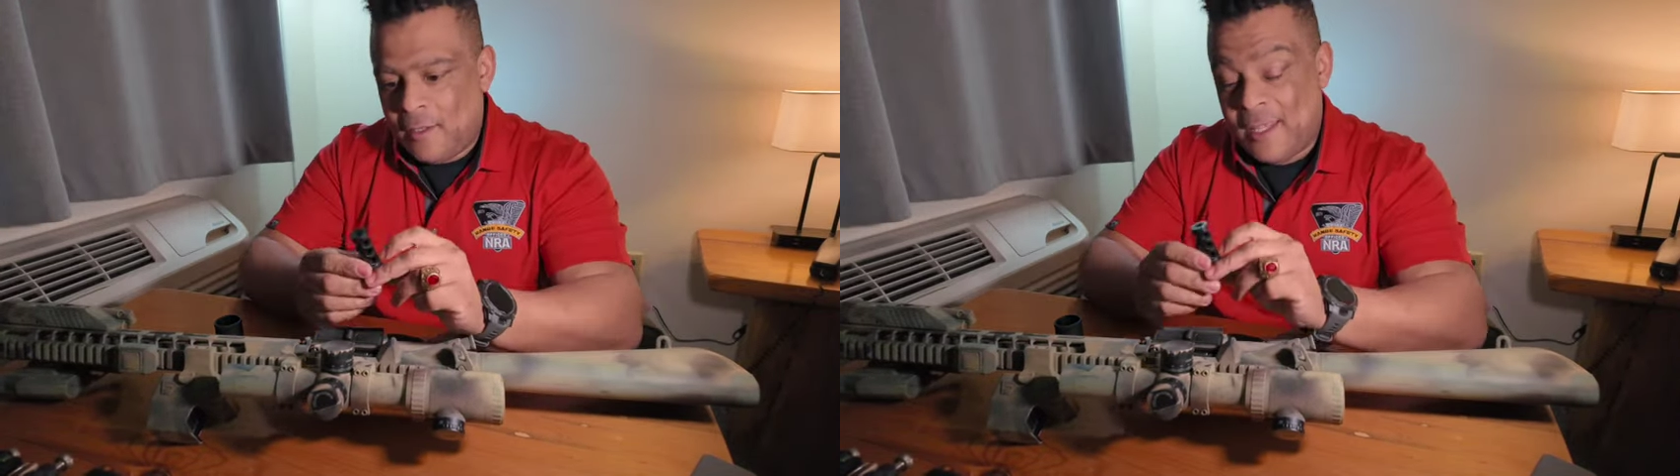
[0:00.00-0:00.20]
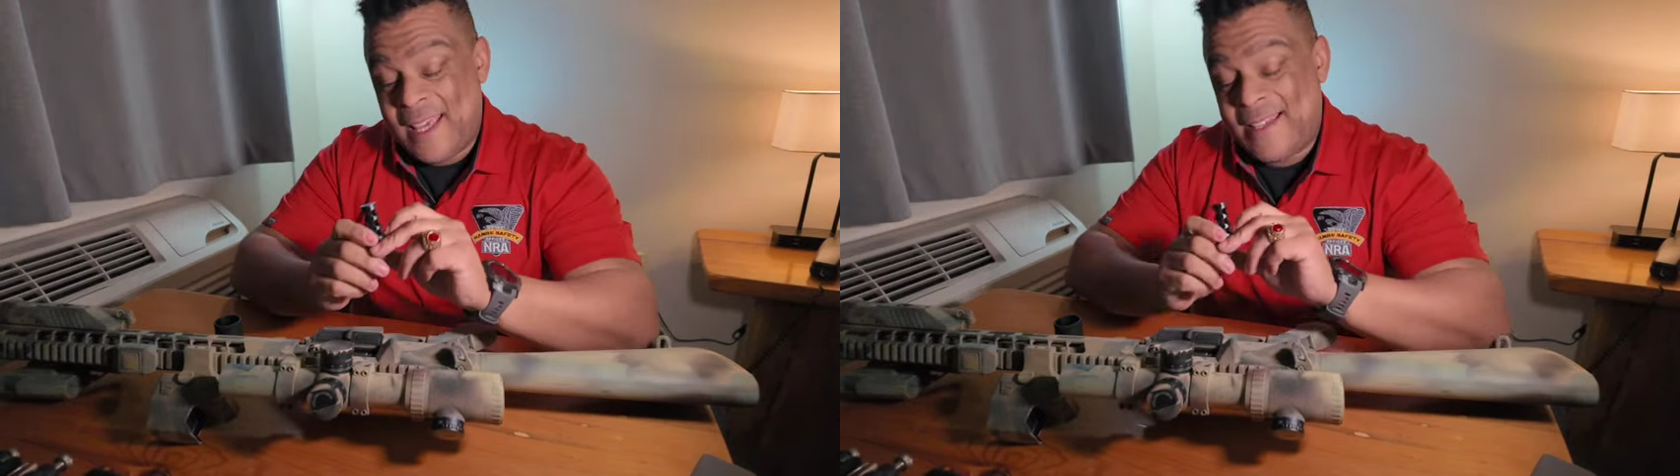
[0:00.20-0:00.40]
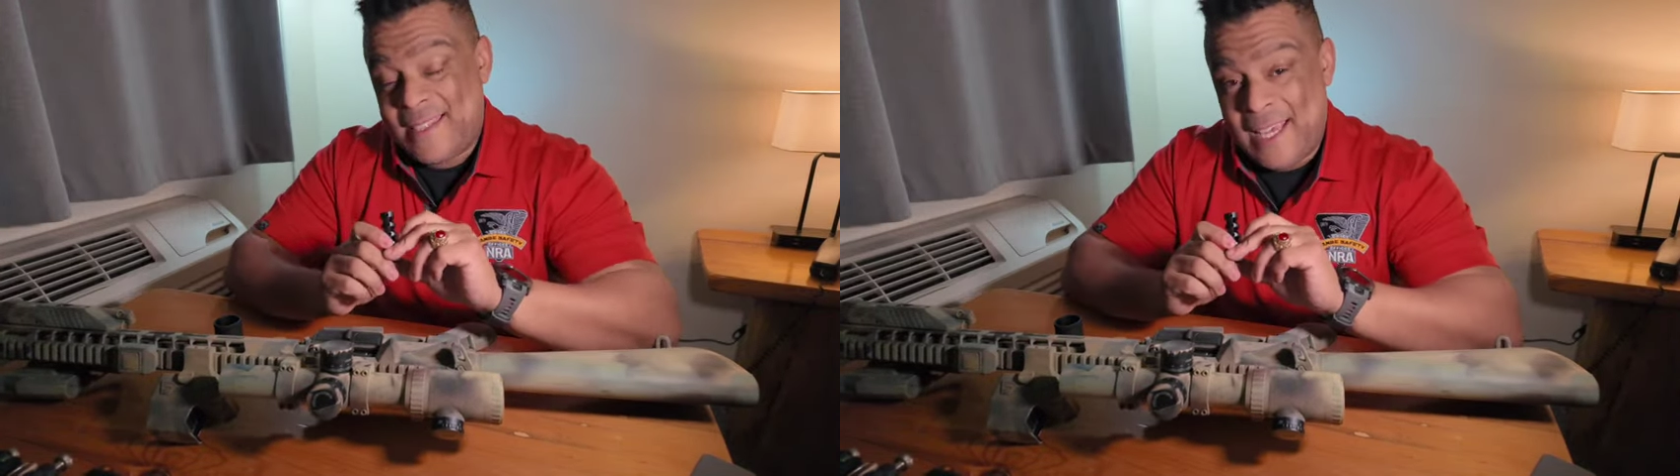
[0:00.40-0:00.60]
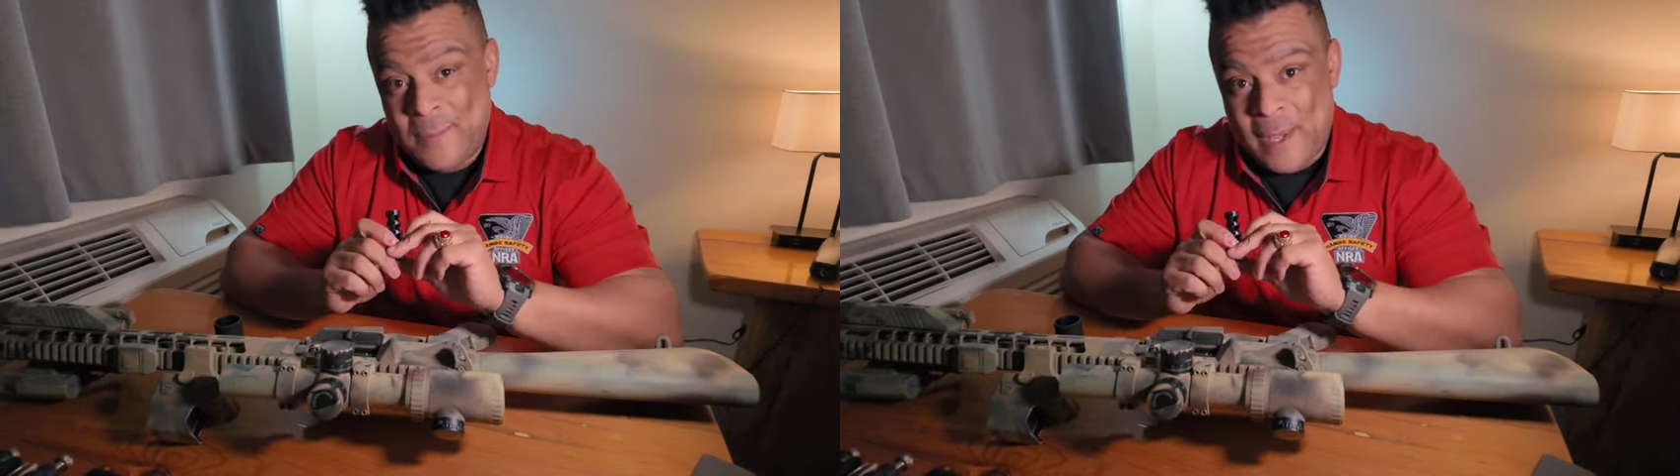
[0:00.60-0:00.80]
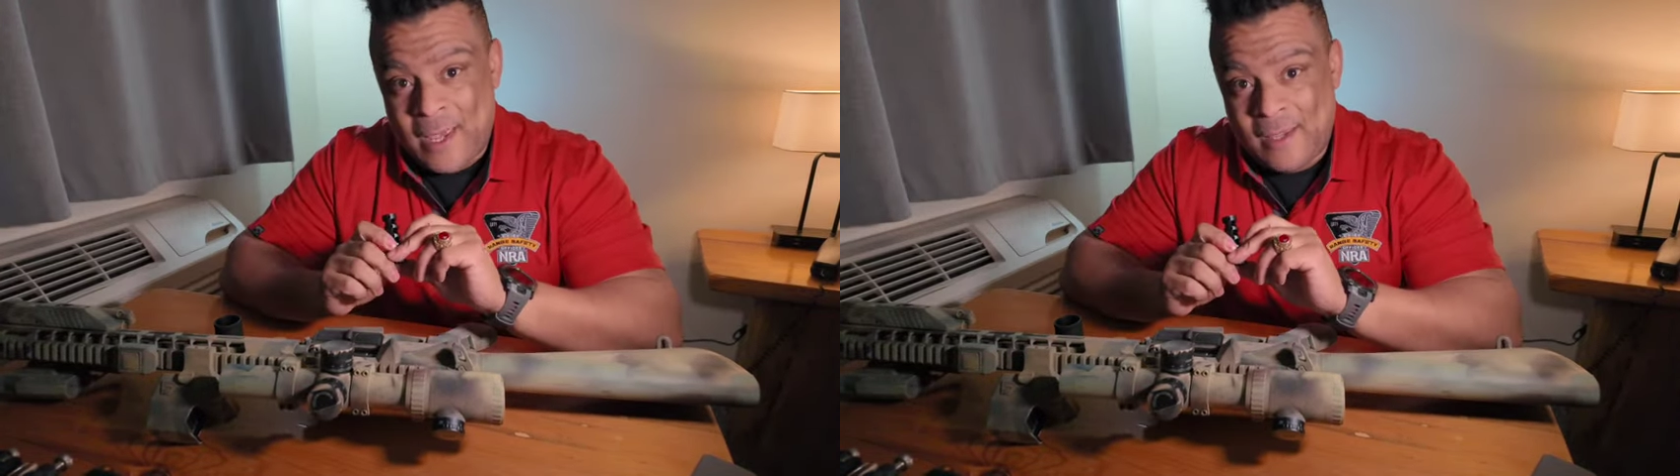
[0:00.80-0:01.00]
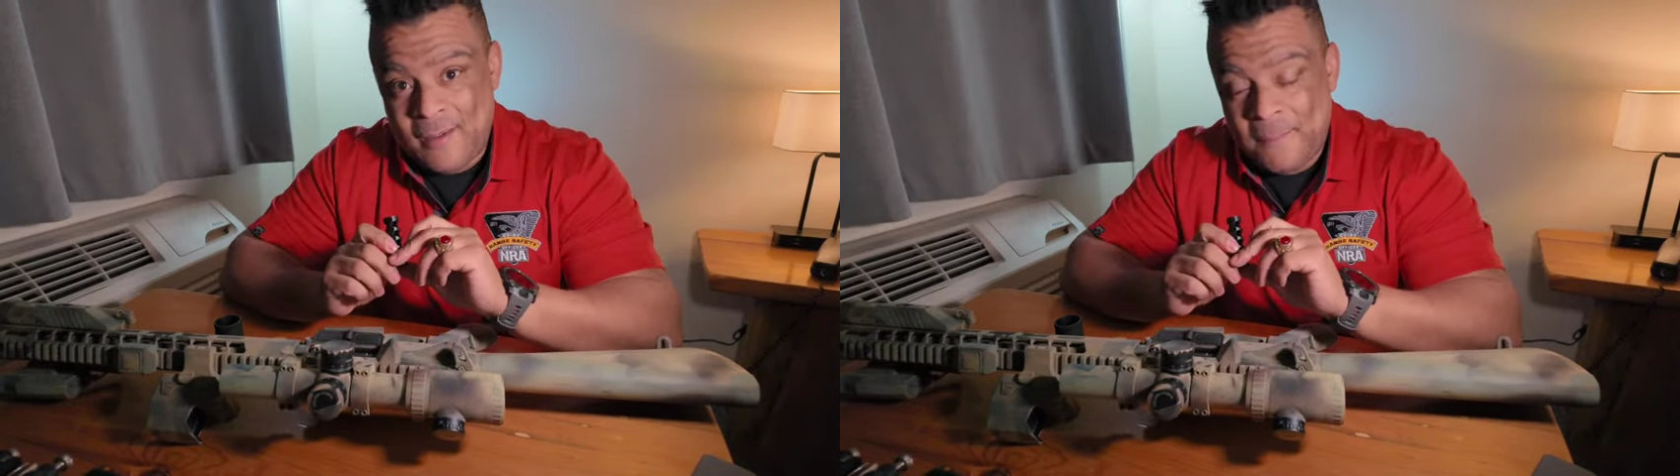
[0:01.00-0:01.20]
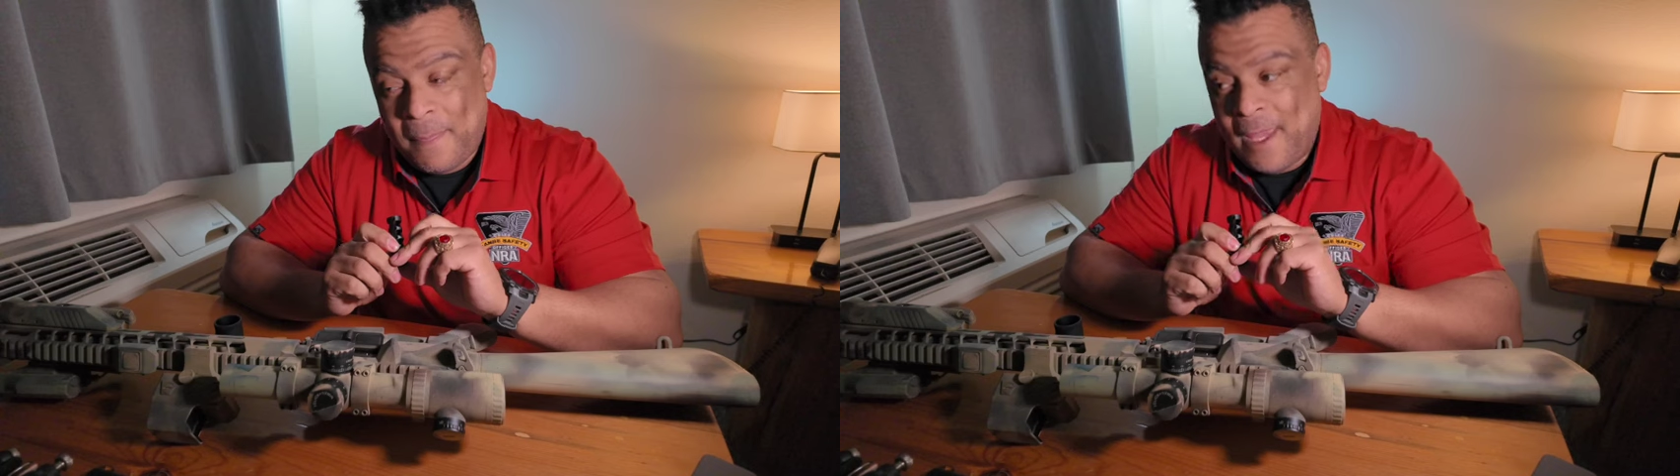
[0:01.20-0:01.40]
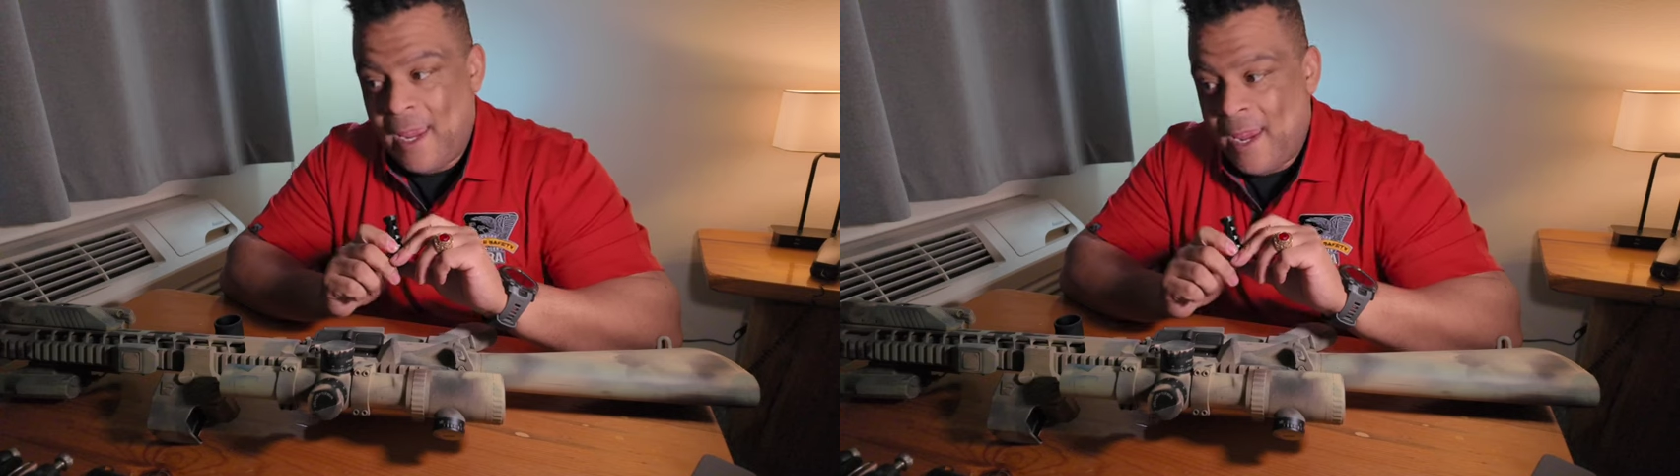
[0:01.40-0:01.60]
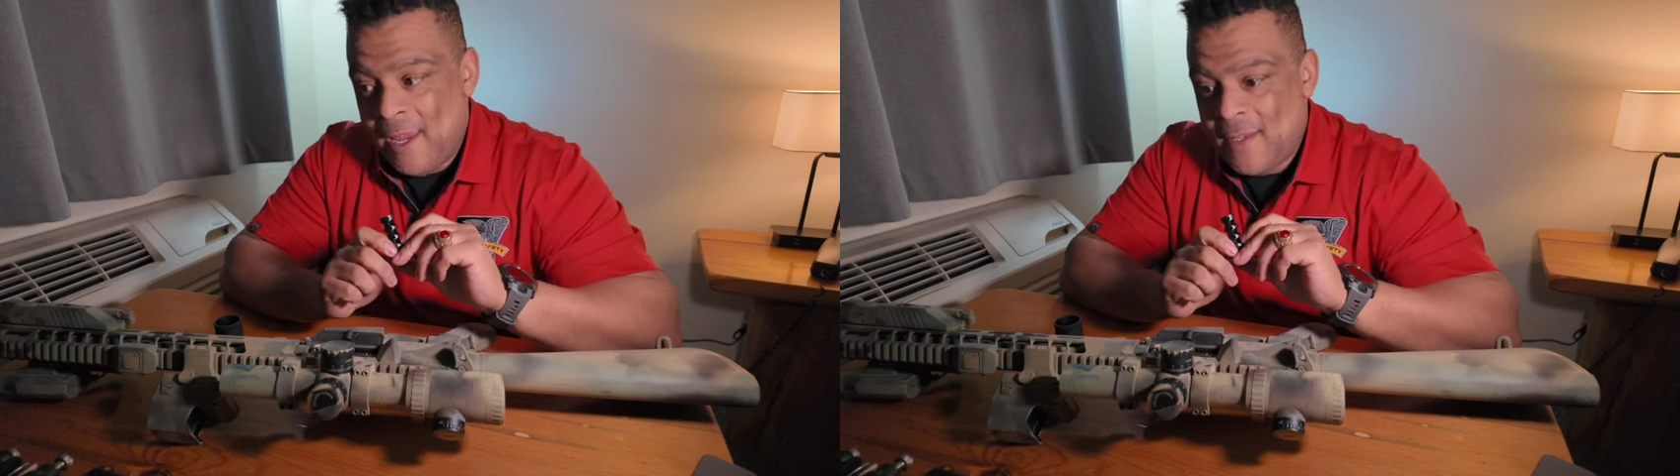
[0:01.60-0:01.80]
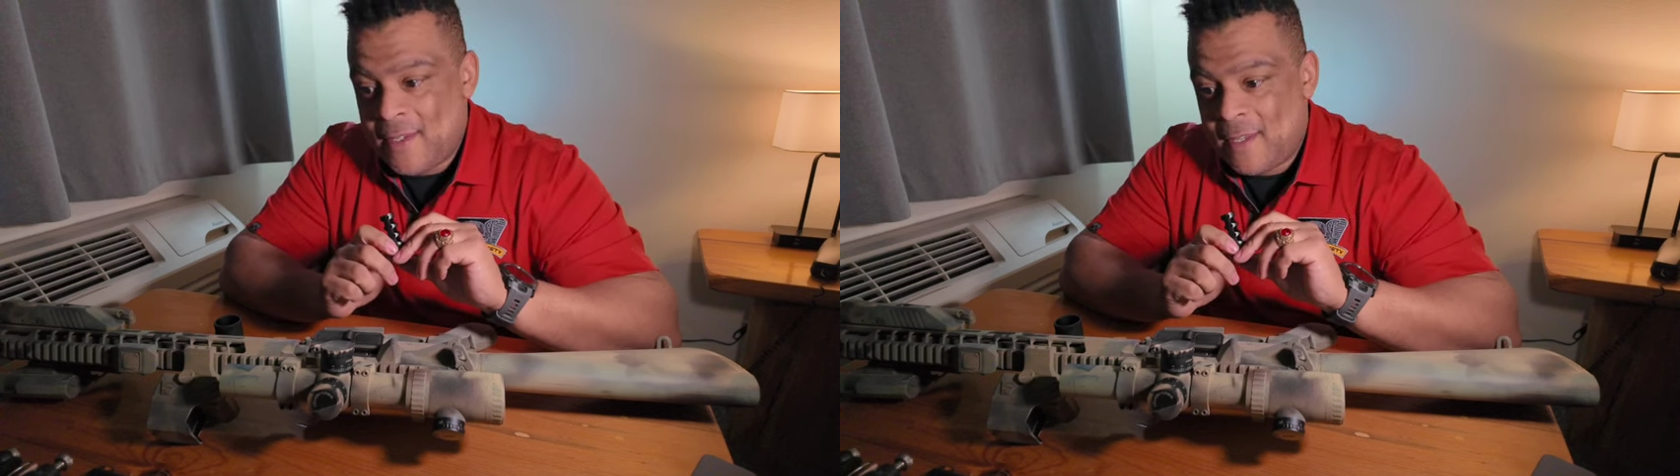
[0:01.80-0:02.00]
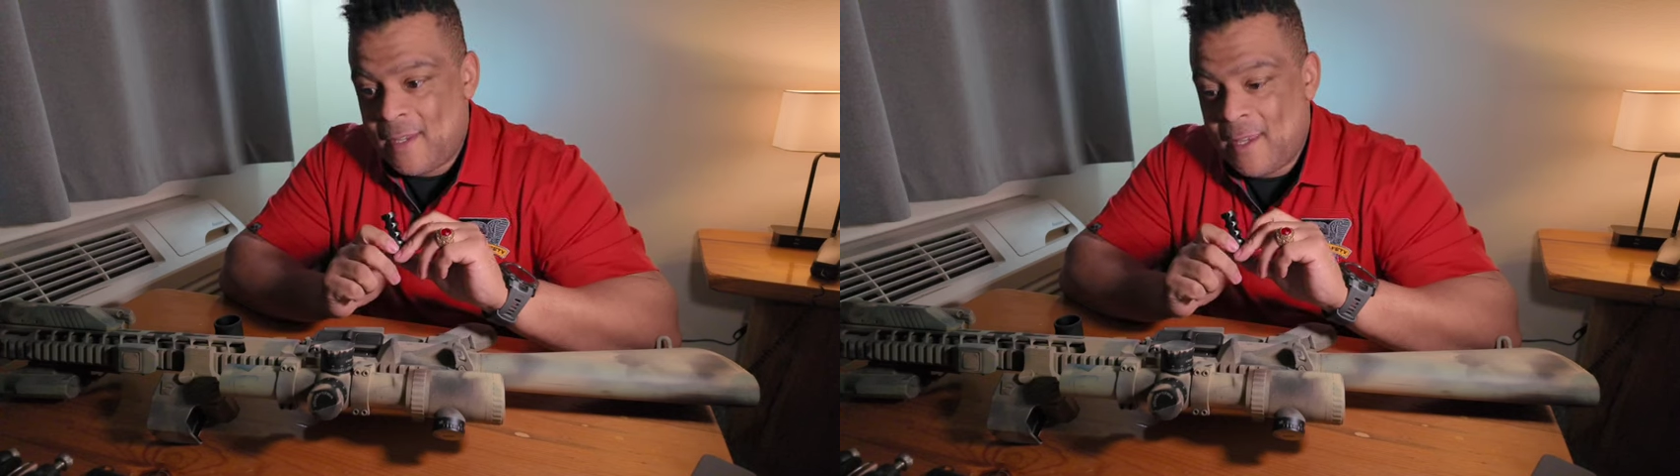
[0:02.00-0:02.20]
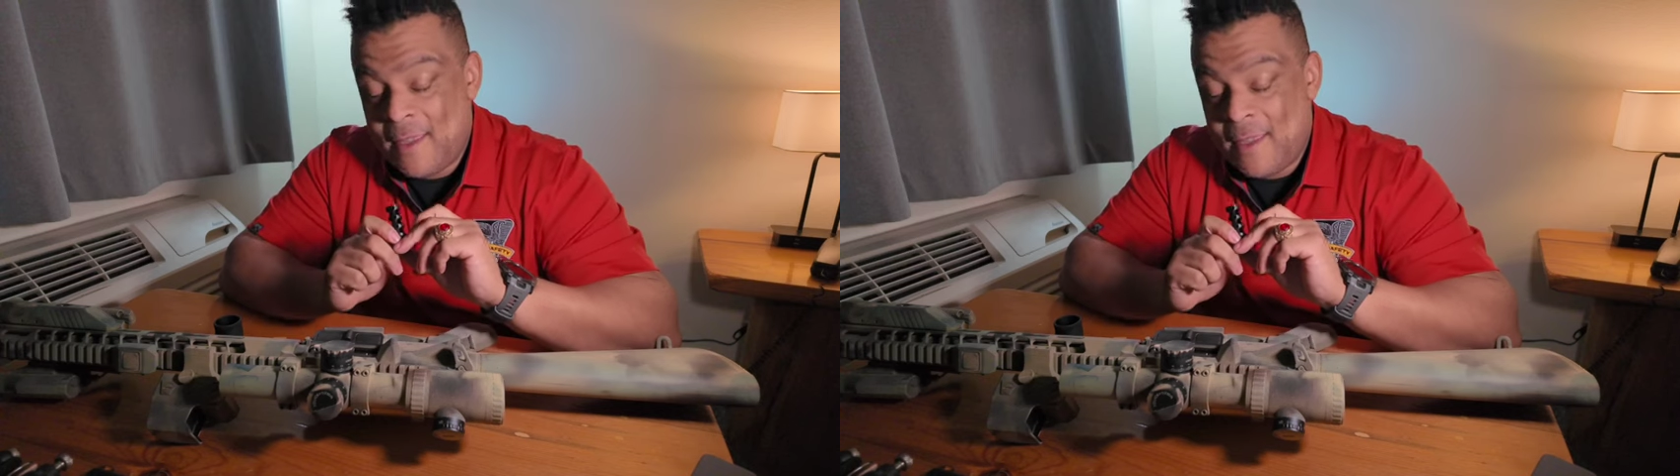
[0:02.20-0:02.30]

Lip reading: And that setback is